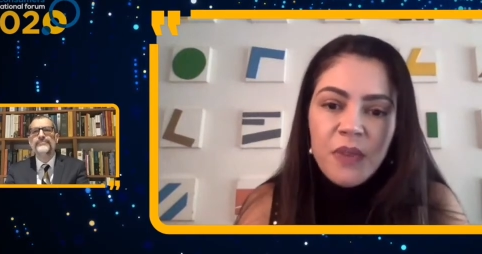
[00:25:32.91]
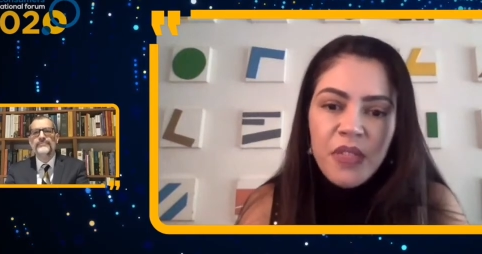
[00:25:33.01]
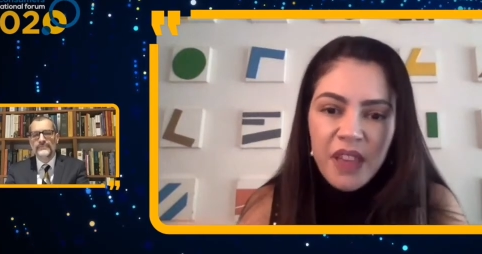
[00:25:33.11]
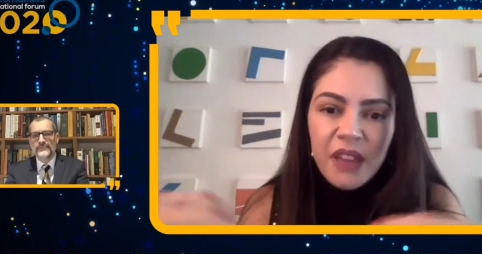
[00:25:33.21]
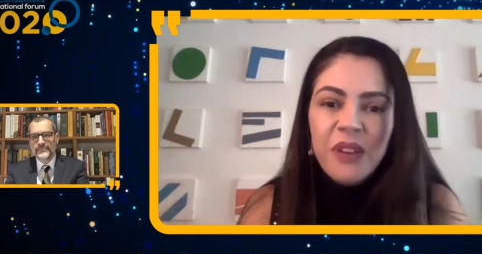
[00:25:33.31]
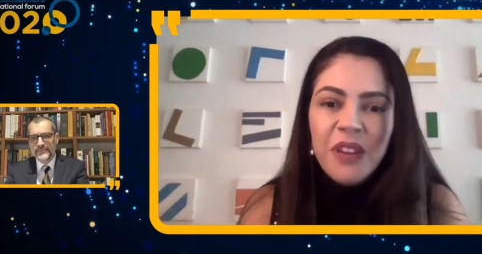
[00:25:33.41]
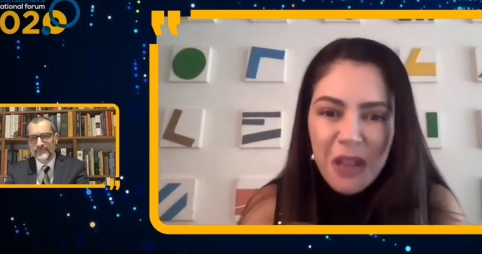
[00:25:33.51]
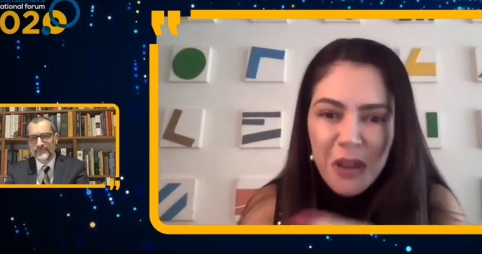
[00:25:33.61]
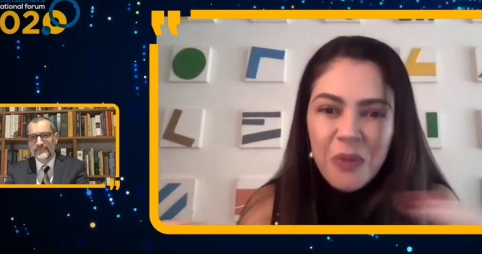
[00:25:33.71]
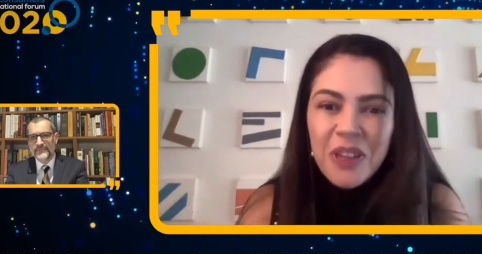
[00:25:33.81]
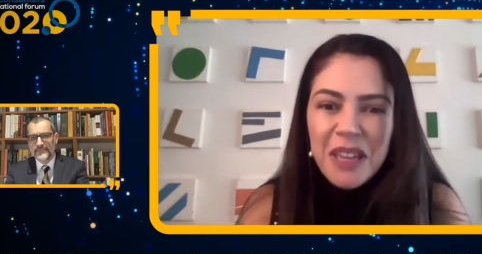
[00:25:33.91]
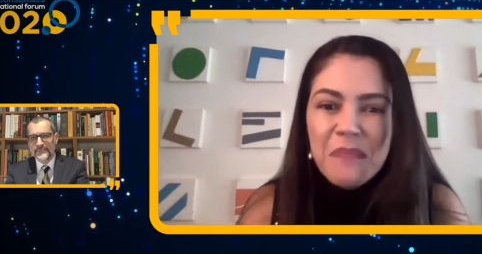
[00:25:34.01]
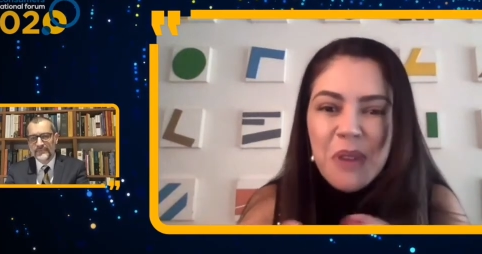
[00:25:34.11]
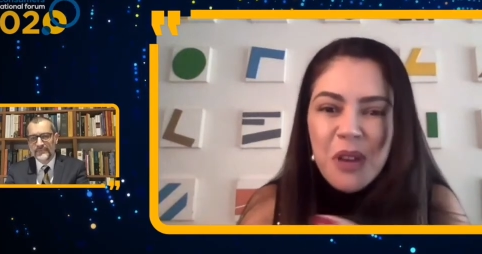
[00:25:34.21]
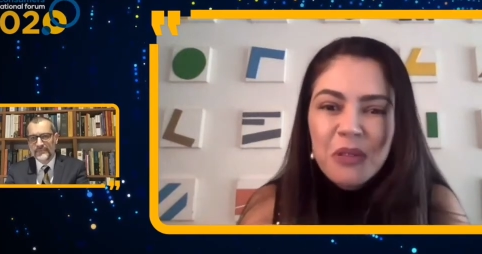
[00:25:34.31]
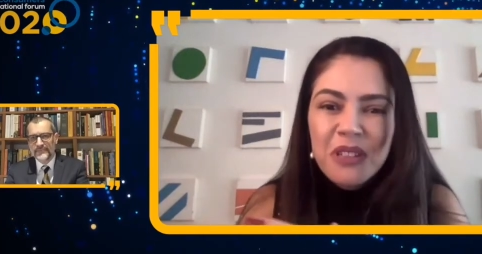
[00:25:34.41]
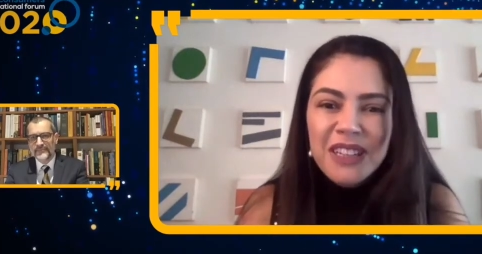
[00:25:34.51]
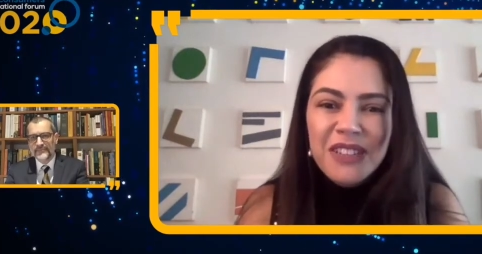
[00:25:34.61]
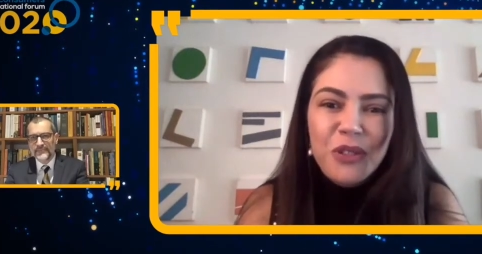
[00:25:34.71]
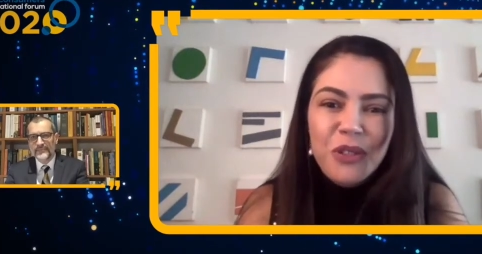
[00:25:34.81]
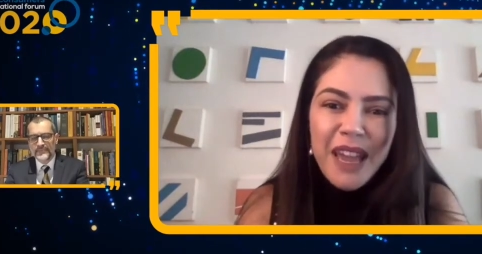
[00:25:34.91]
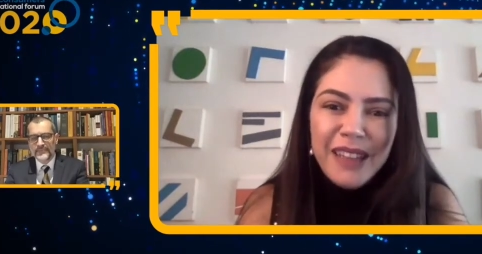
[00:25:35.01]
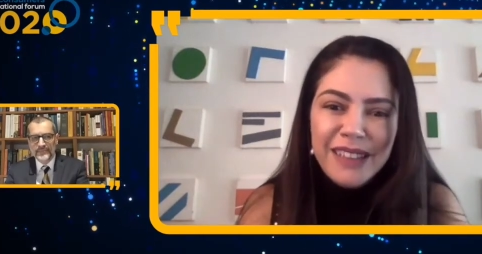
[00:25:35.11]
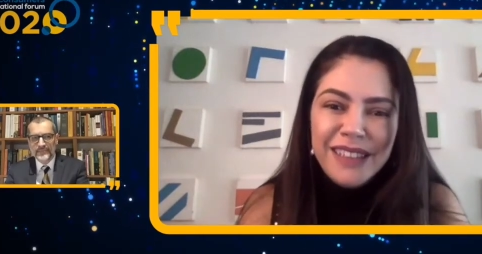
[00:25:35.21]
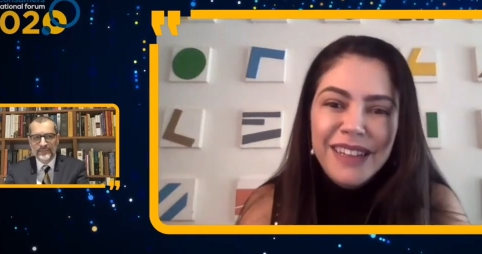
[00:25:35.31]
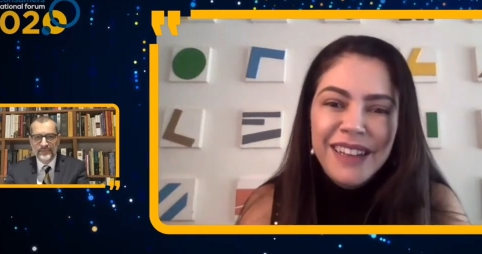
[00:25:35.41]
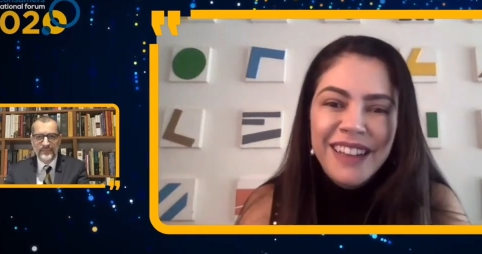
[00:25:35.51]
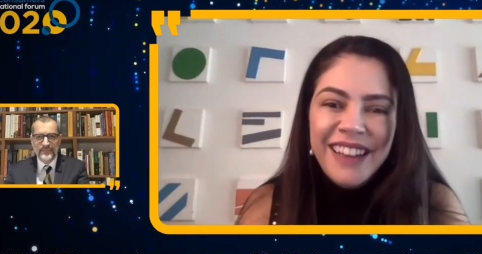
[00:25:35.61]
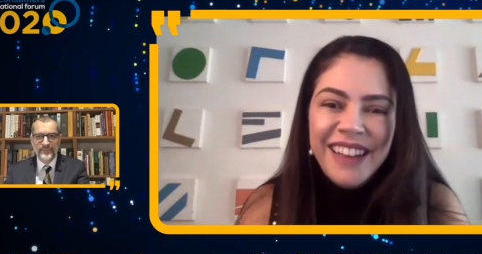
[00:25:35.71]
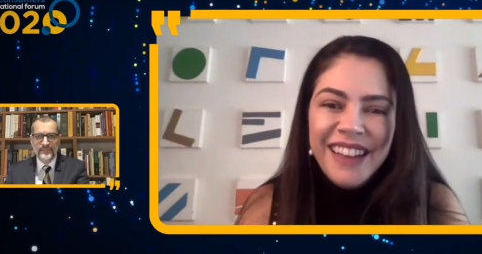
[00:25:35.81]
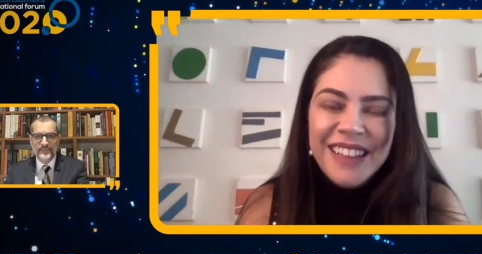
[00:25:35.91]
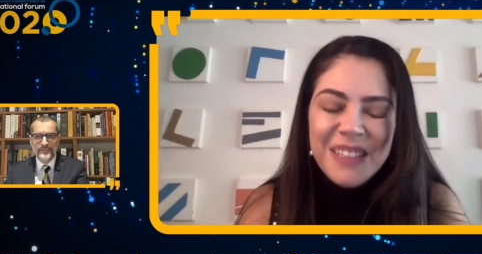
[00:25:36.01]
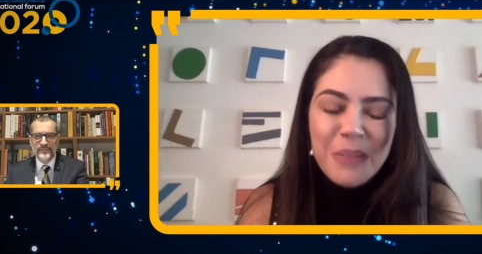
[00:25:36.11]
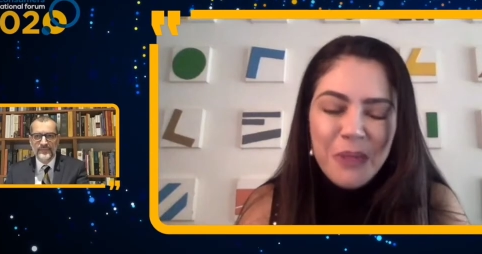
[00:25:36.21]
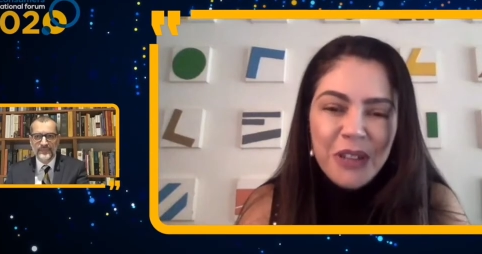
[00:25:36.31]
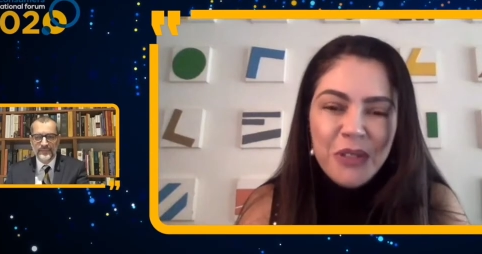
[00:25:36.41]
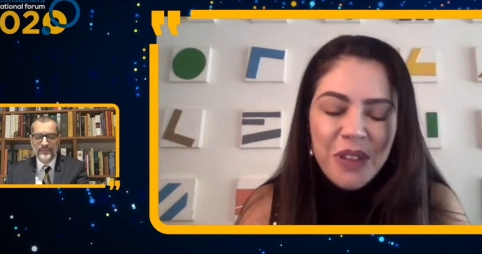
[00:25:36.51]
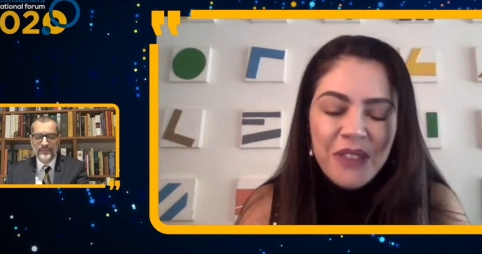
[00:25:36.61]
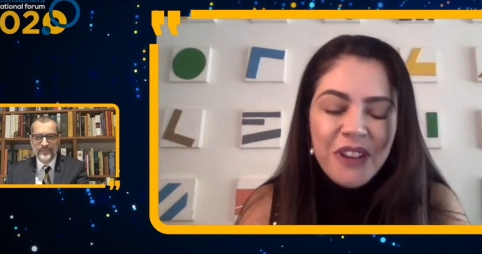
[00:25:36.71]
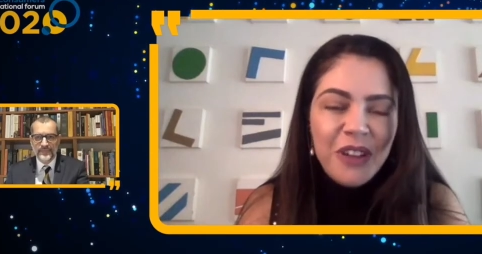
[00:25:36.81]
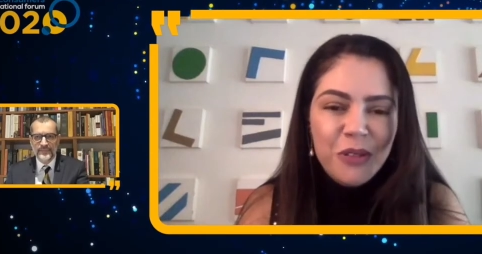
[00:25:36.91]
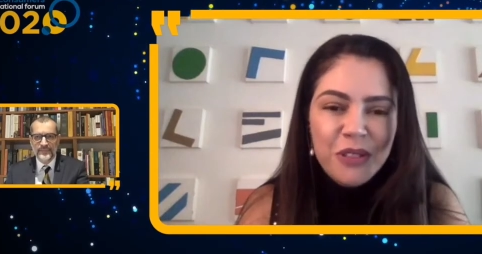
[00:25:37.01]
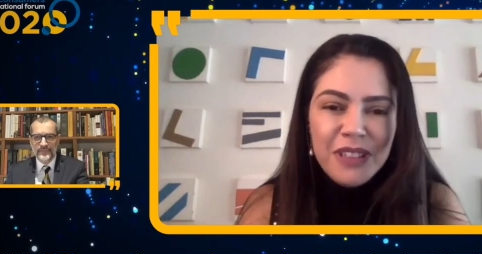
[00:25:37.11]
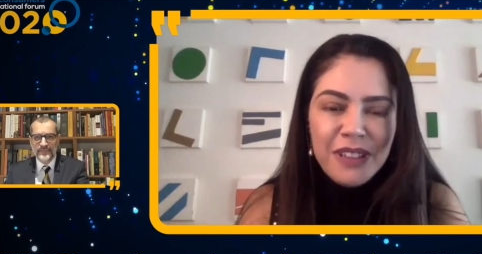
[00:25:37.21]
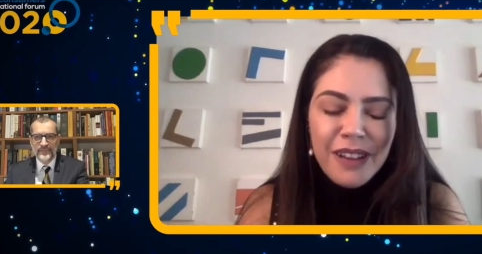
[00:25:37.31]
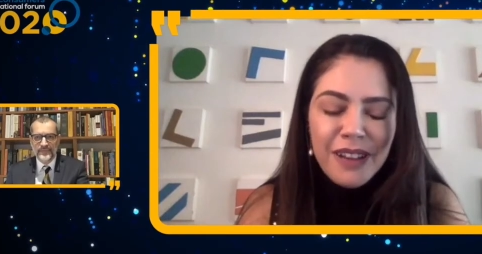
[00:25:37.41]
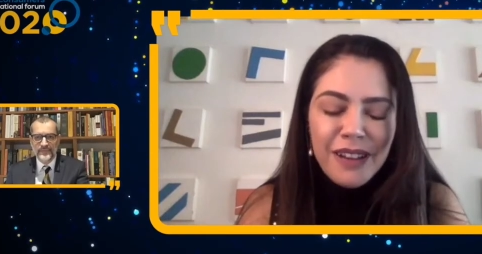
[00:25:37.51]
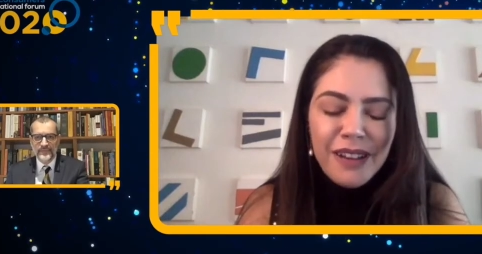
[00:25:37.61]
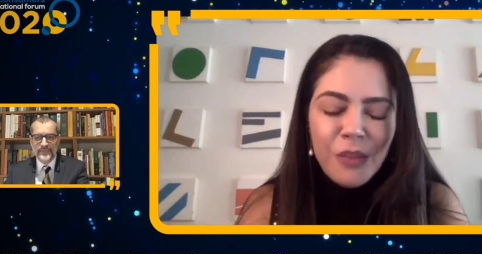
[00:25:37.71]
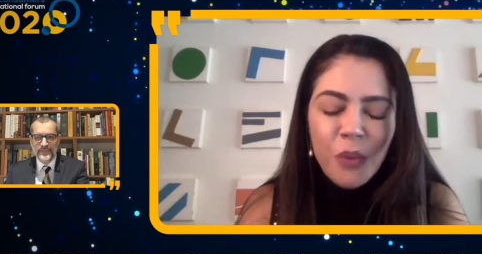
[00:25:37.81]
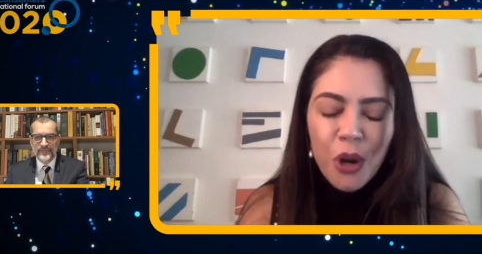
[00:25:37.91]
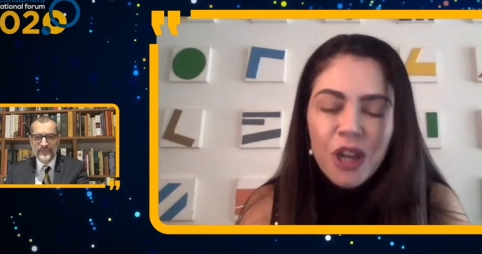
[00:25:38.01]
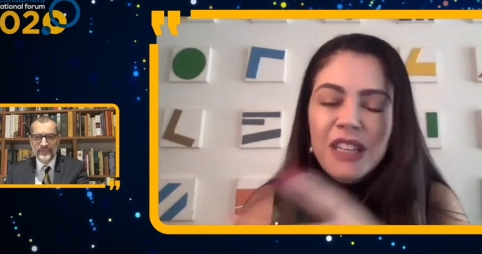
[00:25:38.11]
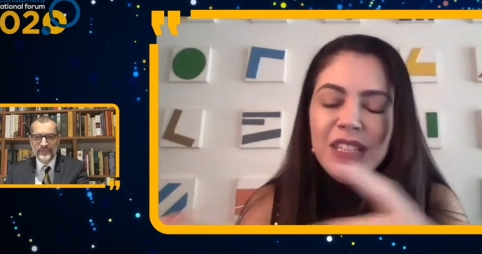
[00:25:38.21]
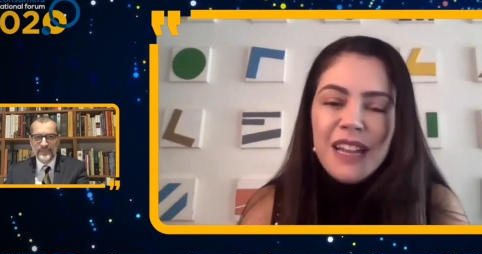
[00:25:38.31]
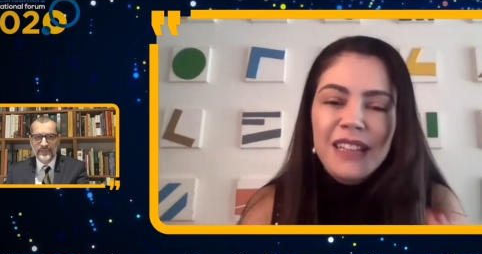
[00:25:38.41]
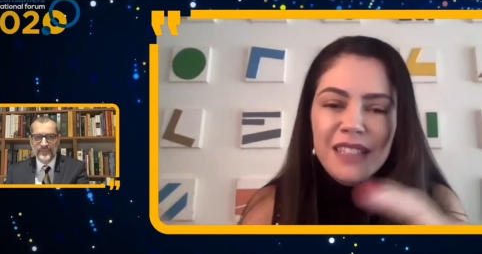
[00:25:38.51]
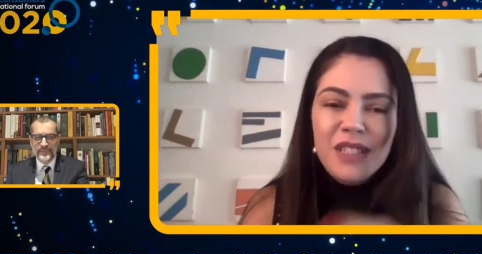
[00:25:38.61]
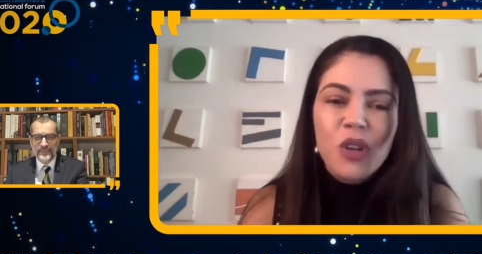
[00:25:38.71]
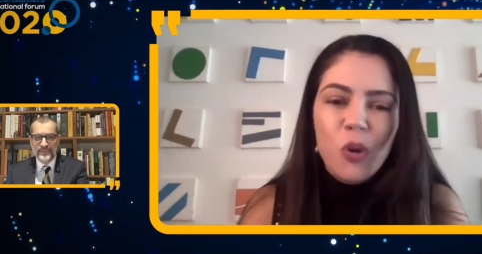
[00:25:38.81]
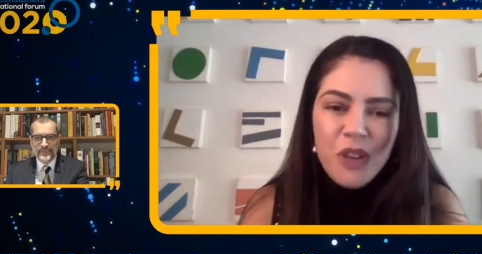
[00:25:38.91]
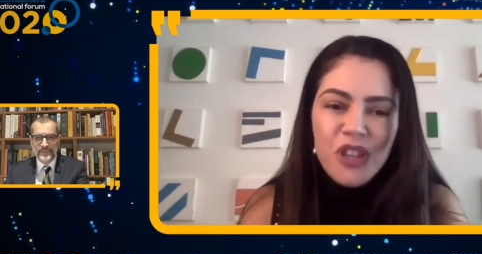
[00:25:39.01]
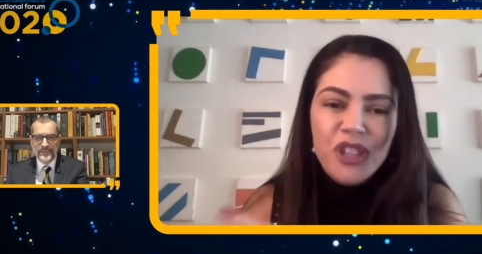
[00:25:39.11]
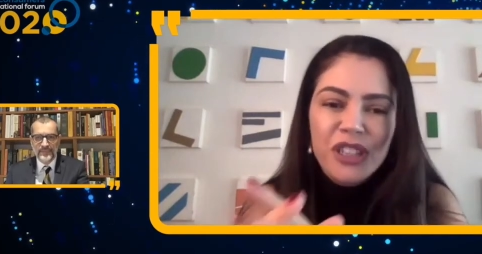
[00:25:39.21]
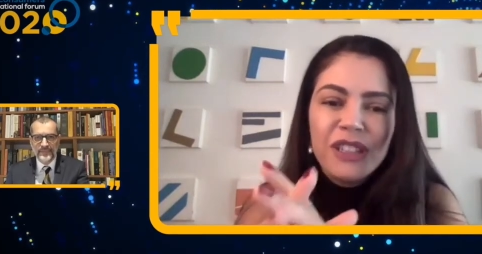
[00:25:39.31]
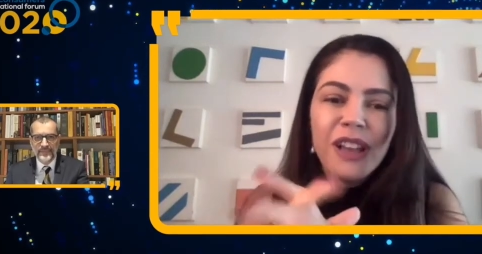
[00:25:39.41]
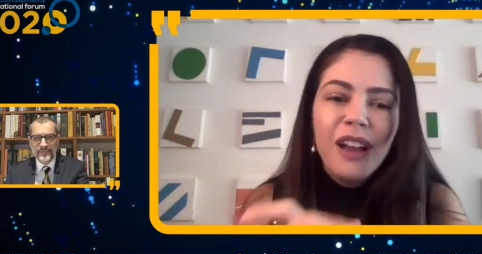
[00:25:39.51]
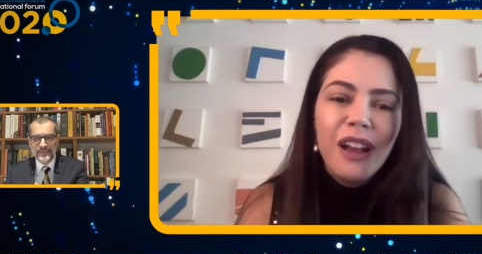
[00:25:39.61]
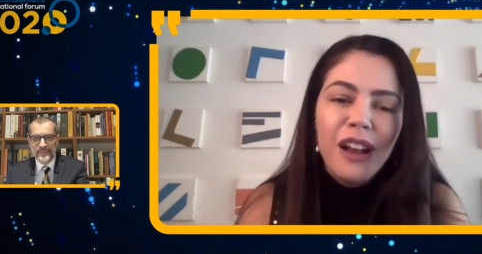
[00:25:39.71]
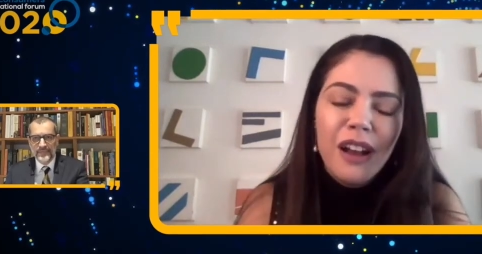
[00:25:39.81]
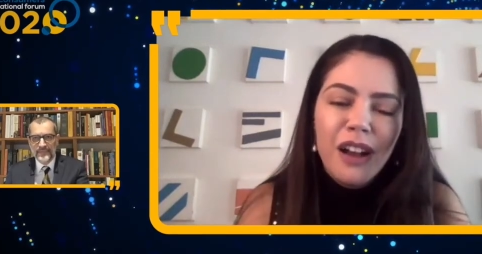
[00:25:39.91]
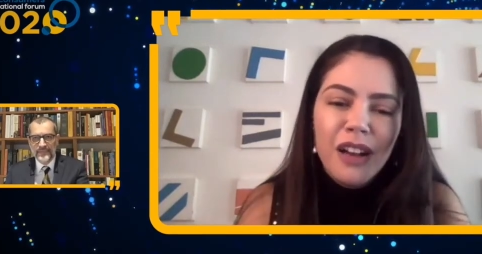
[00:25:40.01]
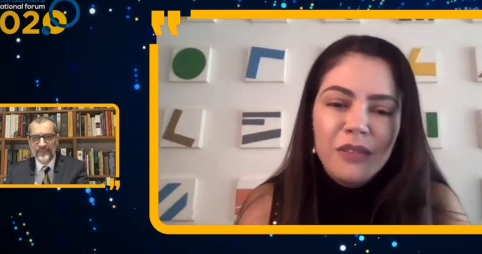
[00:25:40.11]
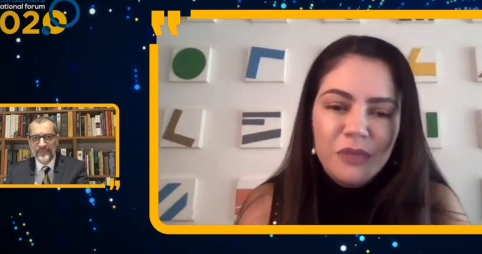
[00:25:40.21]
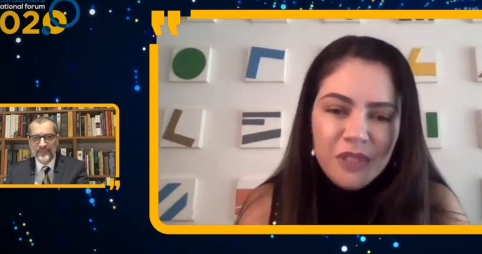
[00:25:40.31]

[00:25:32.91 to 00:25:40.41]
Speaker 1: We think we, we can build it together and we are doing a very good uh, work inside this commission uh,